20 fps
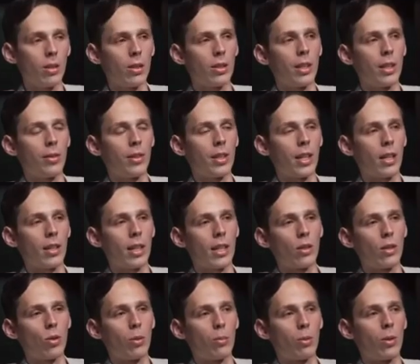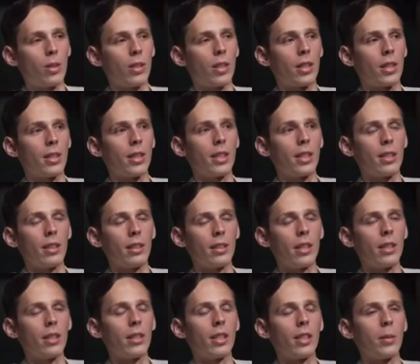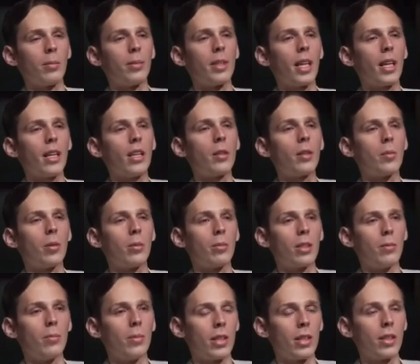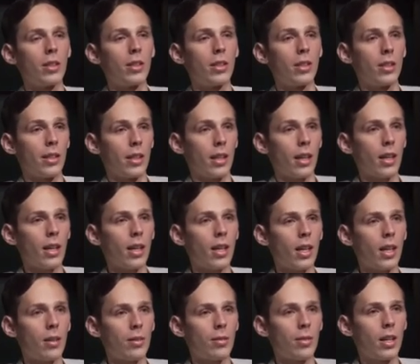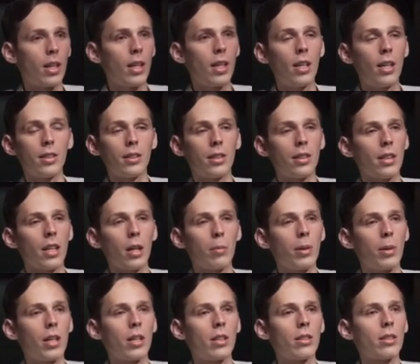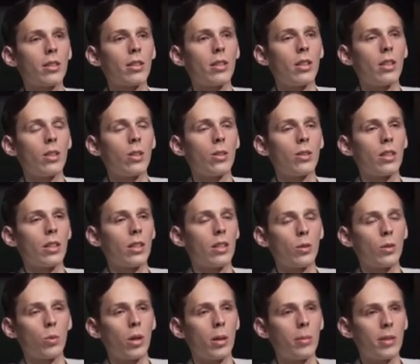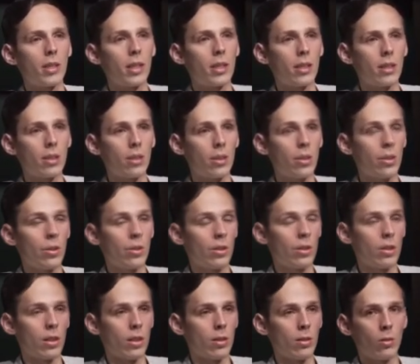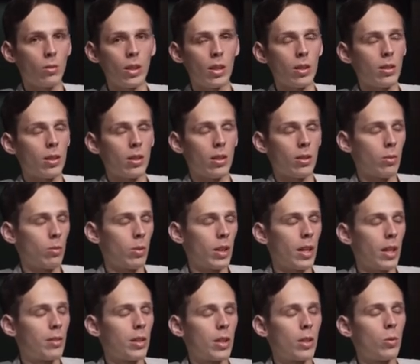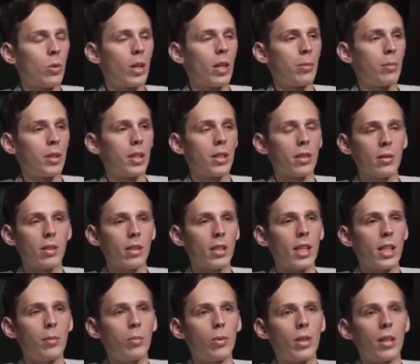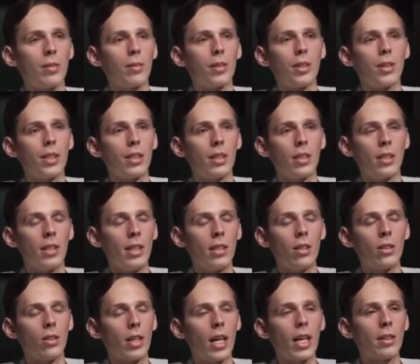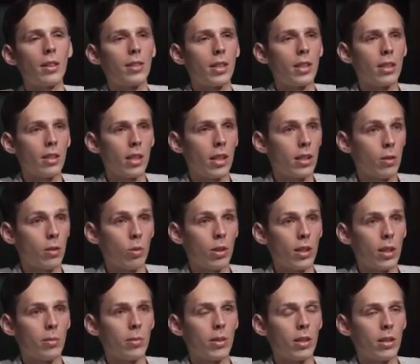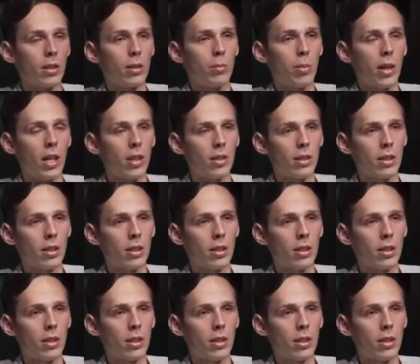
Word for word: if you're not allowed to report on the illegally obtained material that I have, just let parents know that this website exists. Mm. You know what you know whatever you want, but just keep whatever illegal out of it. You know, I just want them to parents to